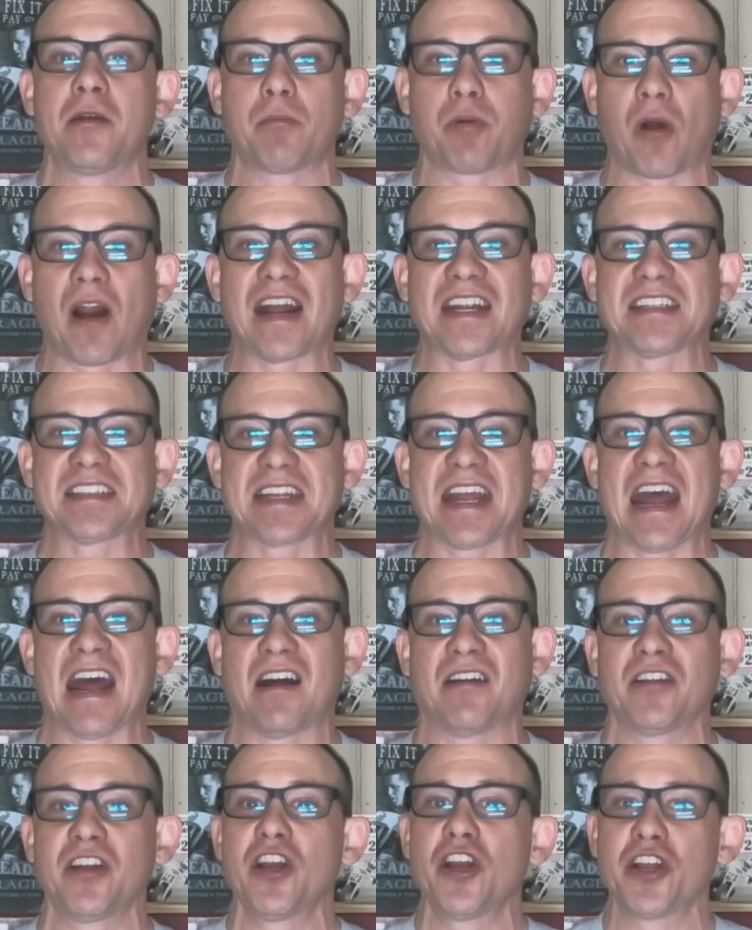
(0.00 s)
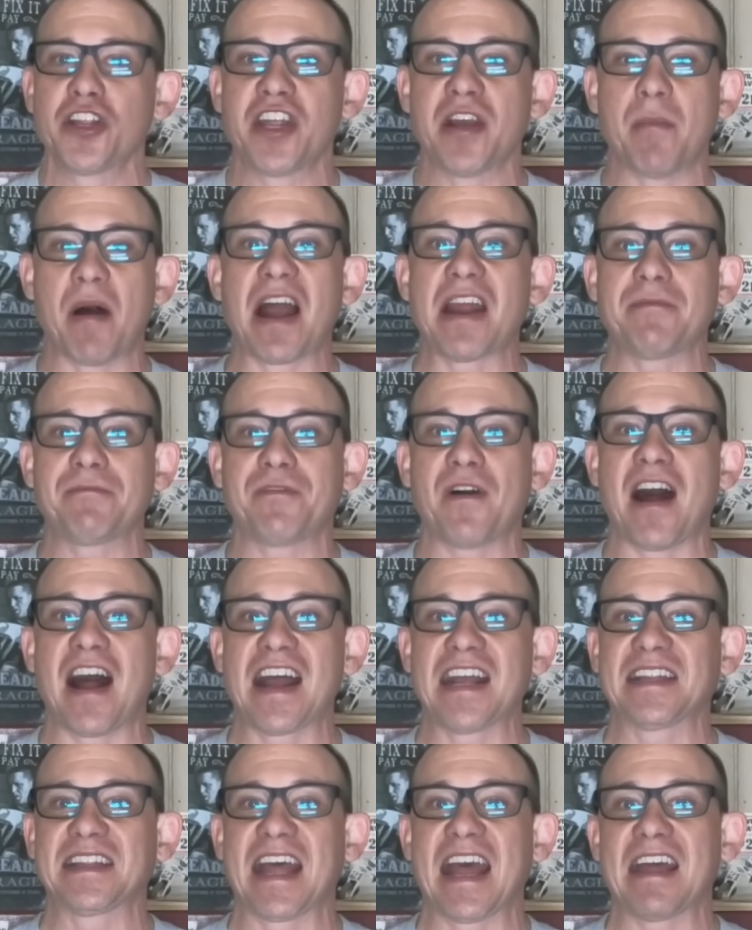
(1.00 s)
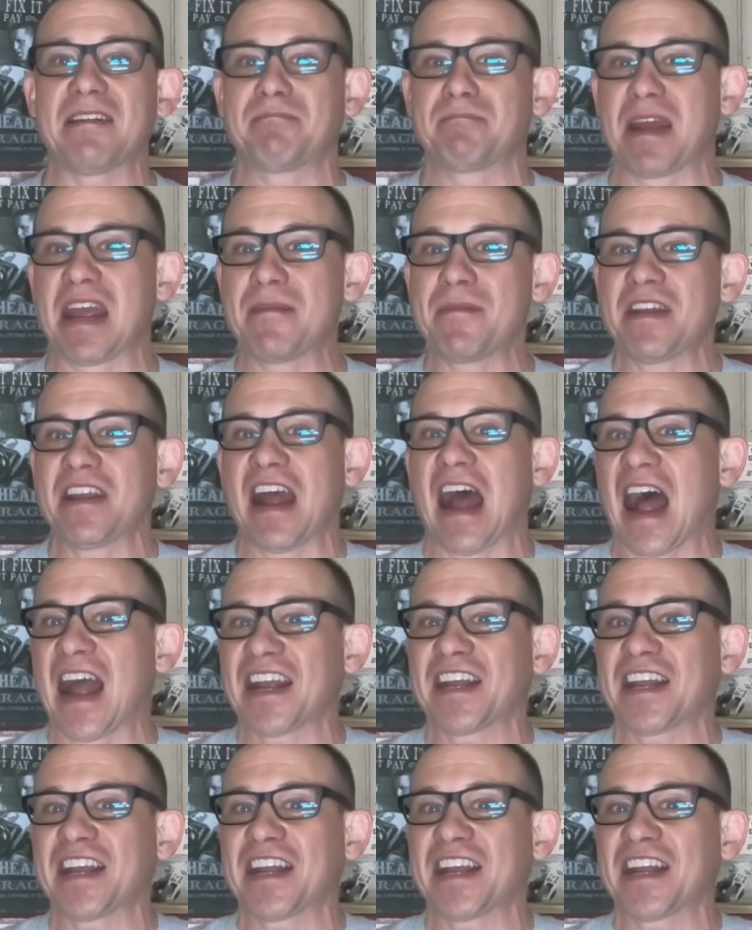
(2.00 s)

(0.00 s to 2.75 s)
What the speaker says: priced out, you might find that maybe I